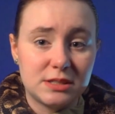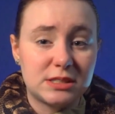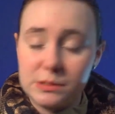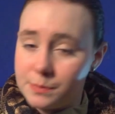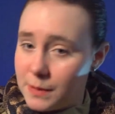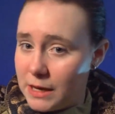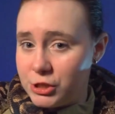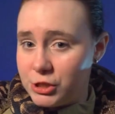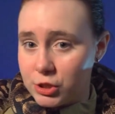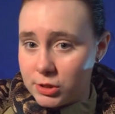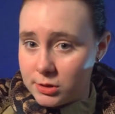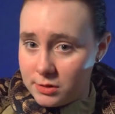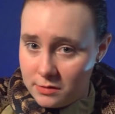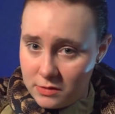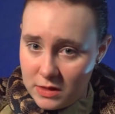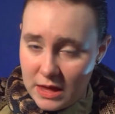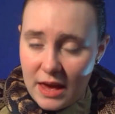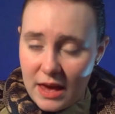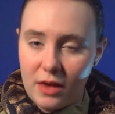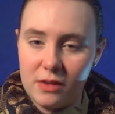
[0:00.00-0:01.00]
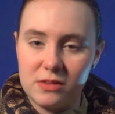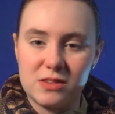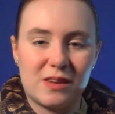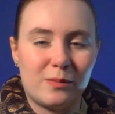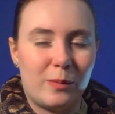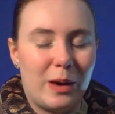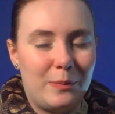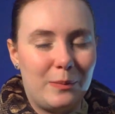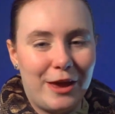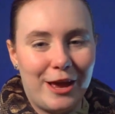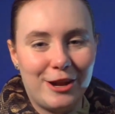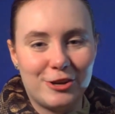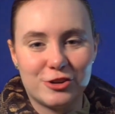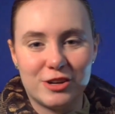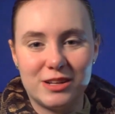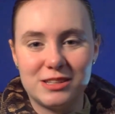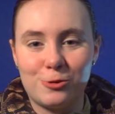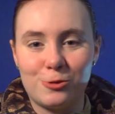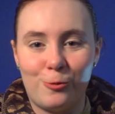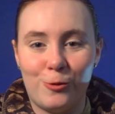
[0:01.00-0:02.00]
Special thanks to my
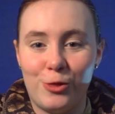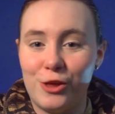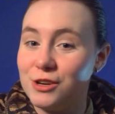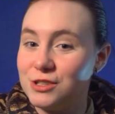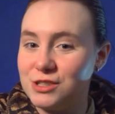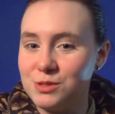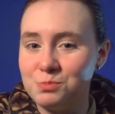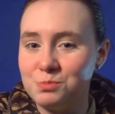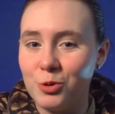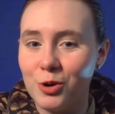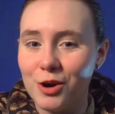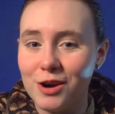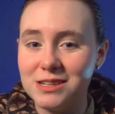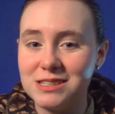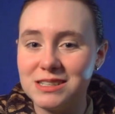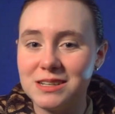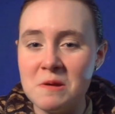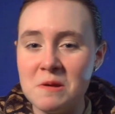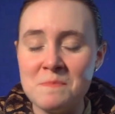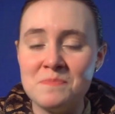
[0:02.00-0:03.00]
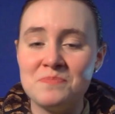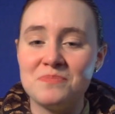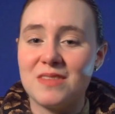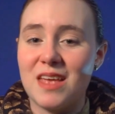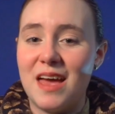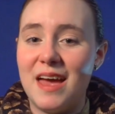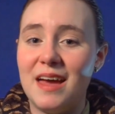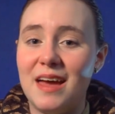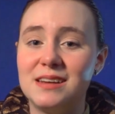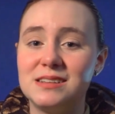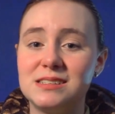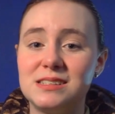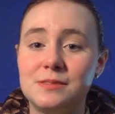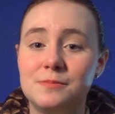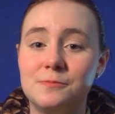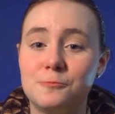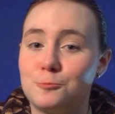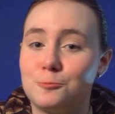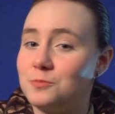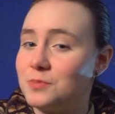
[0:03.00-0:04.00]
patrons for their support, and
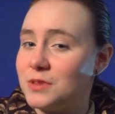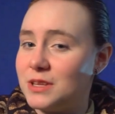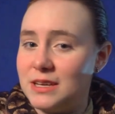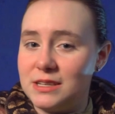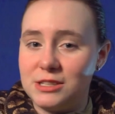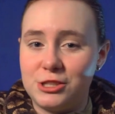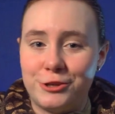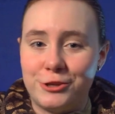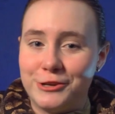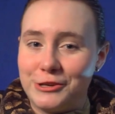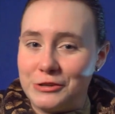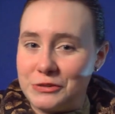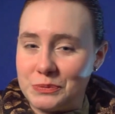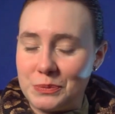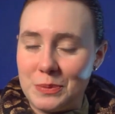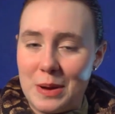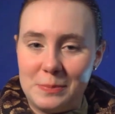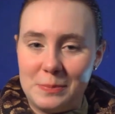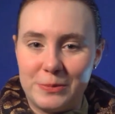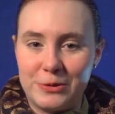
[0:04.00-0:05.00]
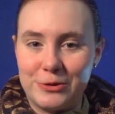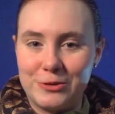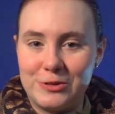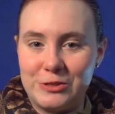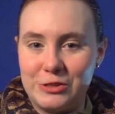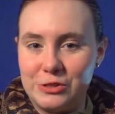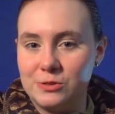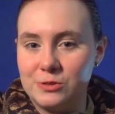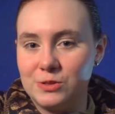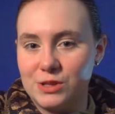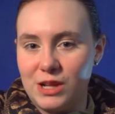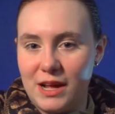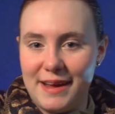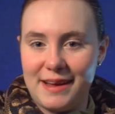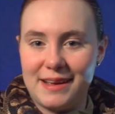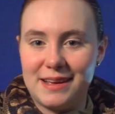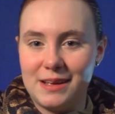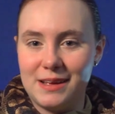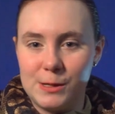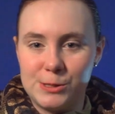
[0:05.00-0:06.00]
please just remember to like,
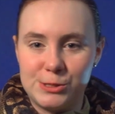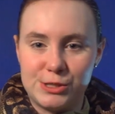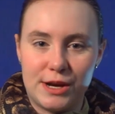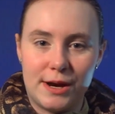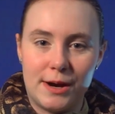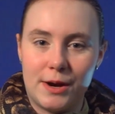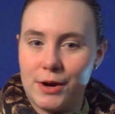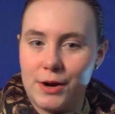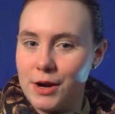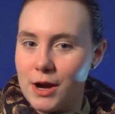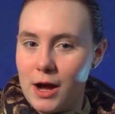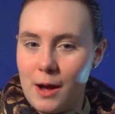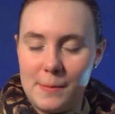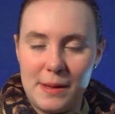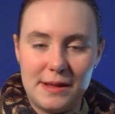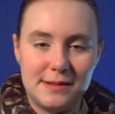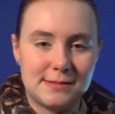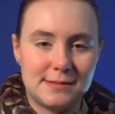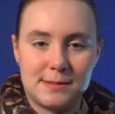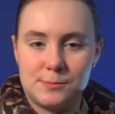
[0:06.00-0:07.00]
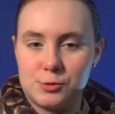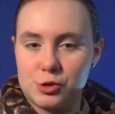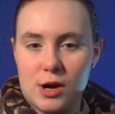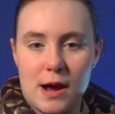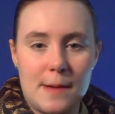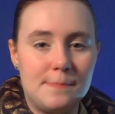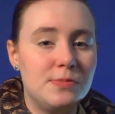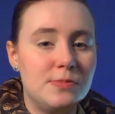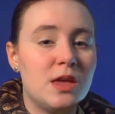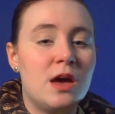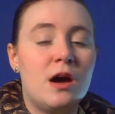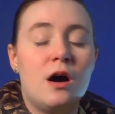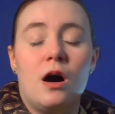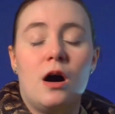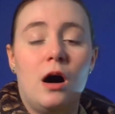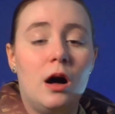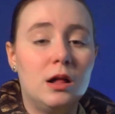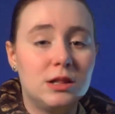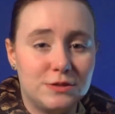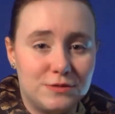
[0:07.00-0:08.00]
share, comment, subscribe,
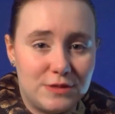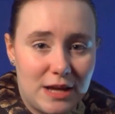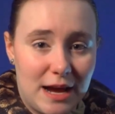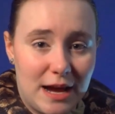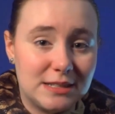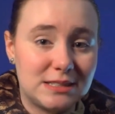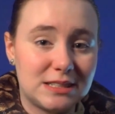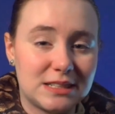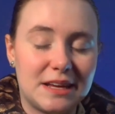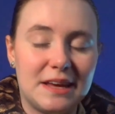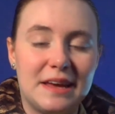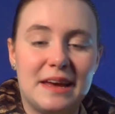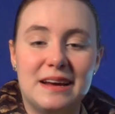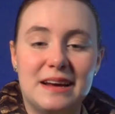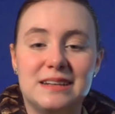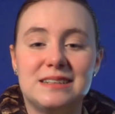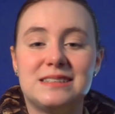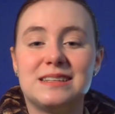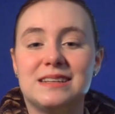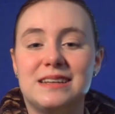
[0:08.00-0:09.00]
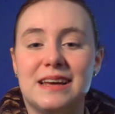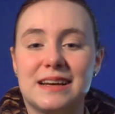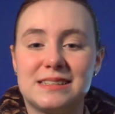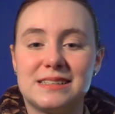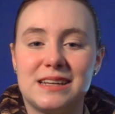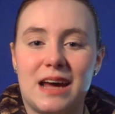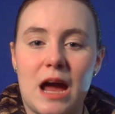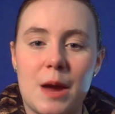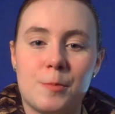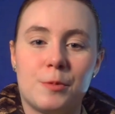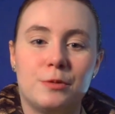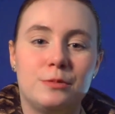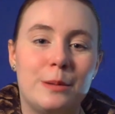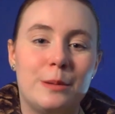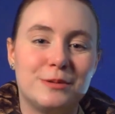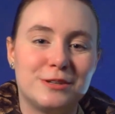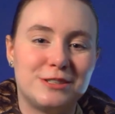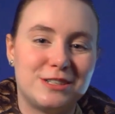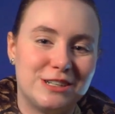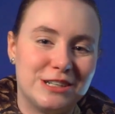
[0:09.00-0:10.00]
all of that. And until next time,
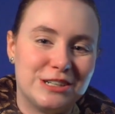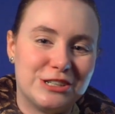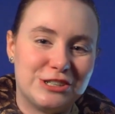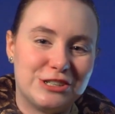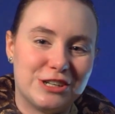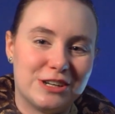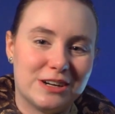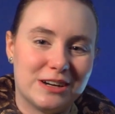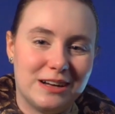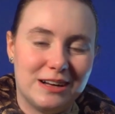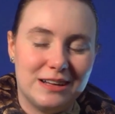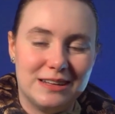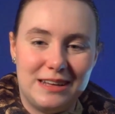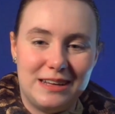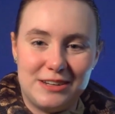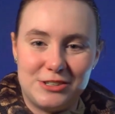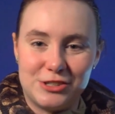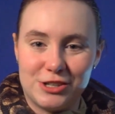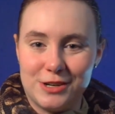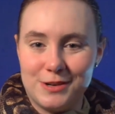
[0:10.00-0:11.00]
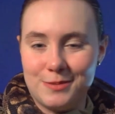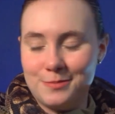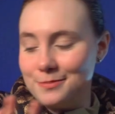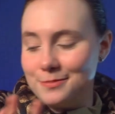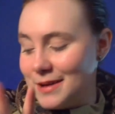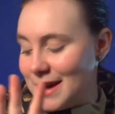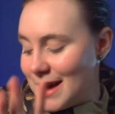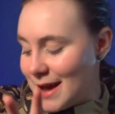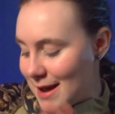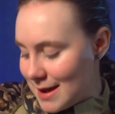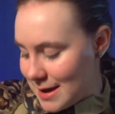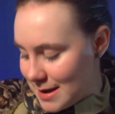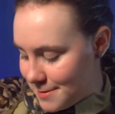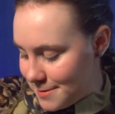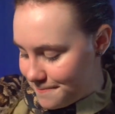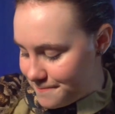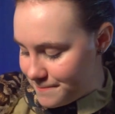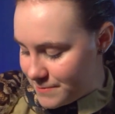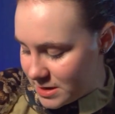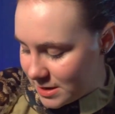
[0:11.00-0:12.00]
remember to nurture all nature. Bye.
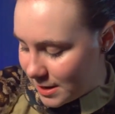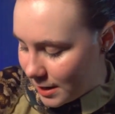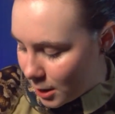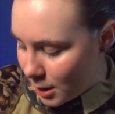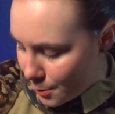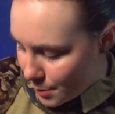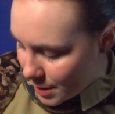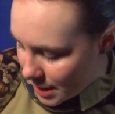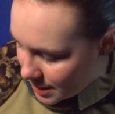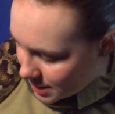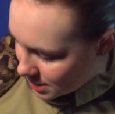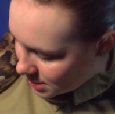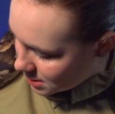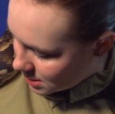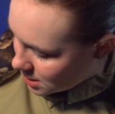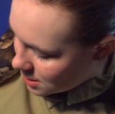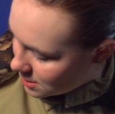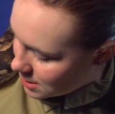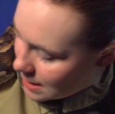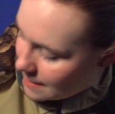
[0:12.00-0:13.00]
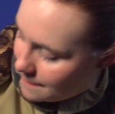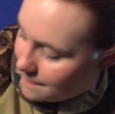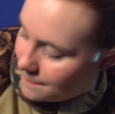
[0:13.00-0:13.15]
Say goodbye to Sarah.